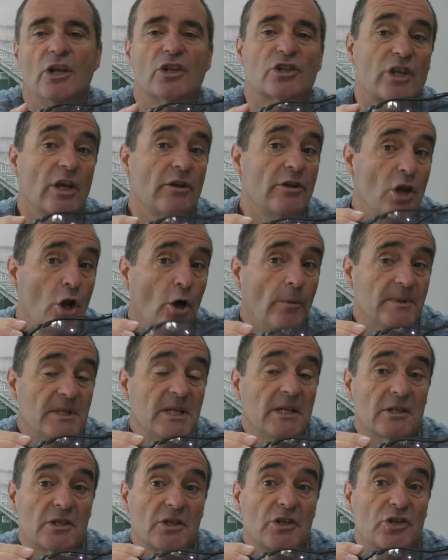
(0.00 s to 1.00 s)
So the
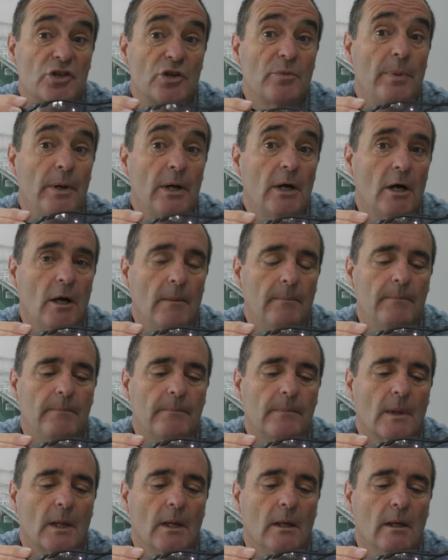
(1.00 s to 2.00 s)
optics are superb.
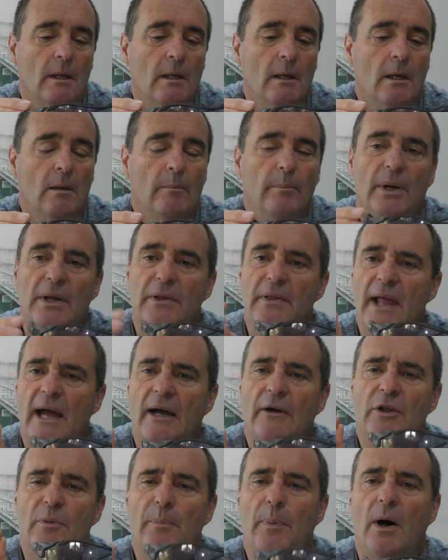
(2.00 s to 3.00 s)
But
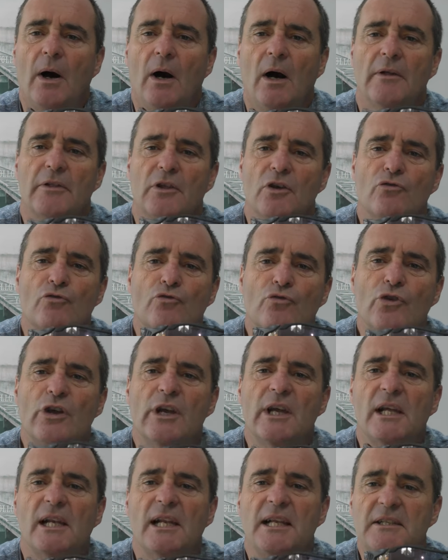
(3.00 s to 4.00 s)
now the part that
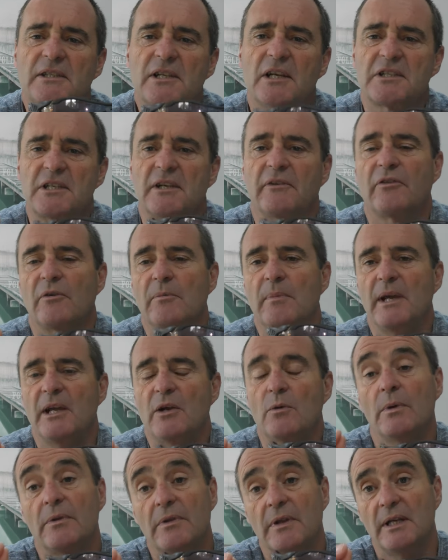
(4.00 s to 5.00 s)
really does it for
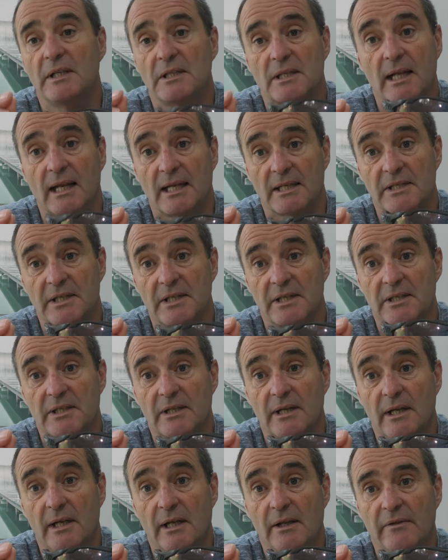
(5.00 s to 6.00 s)
me with these
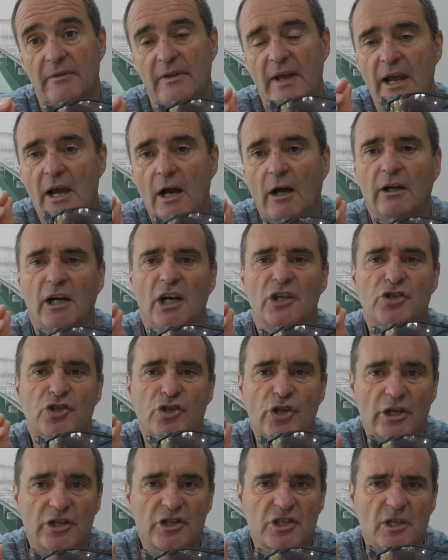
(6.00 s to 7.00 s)
glasses, they are
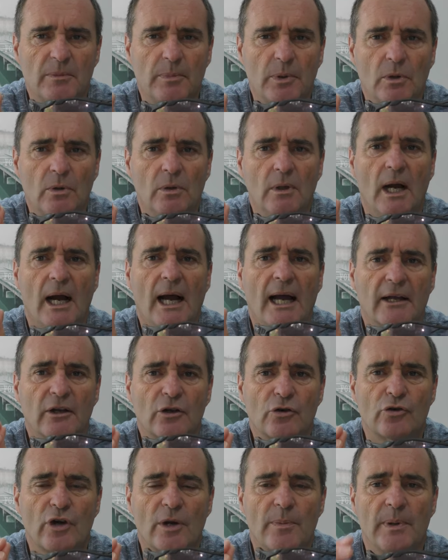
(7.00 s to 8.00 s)
adjustable
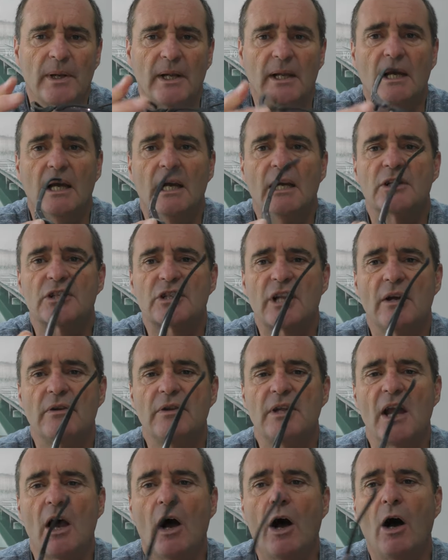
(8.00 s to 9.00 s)
and grippy. So
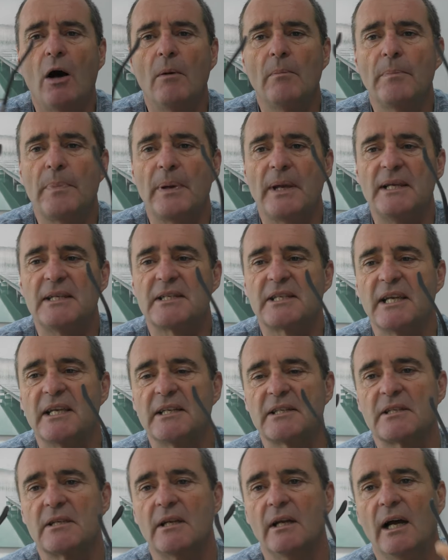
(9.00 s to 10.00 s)
the arm
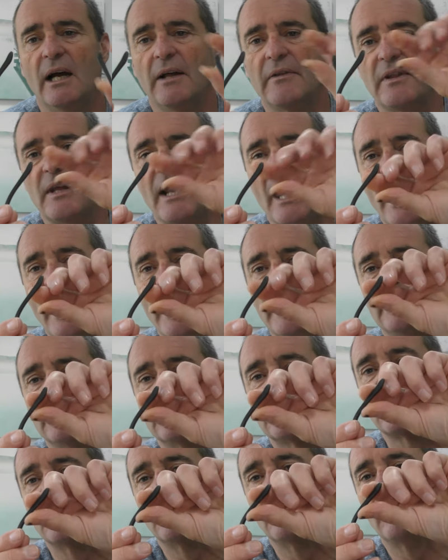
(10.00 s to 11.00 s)
pieces at the
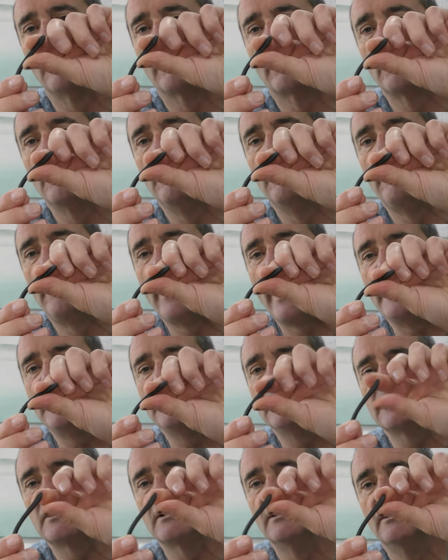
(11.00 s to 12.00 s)
end can
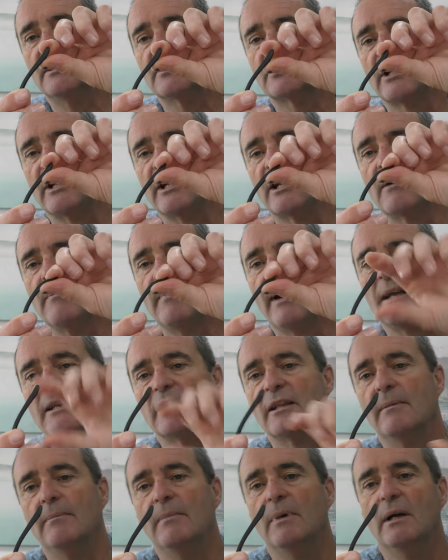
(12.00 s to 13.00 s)
bend, so you can
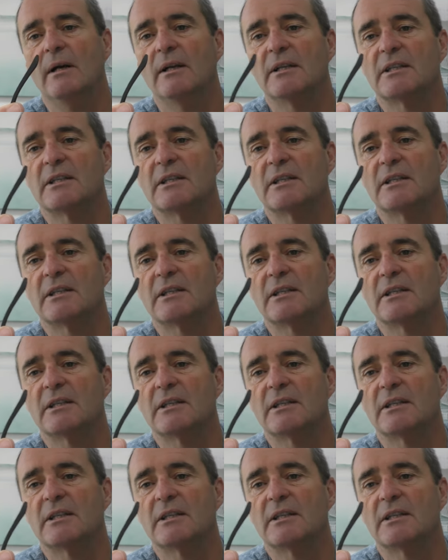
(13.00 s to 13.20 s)
make them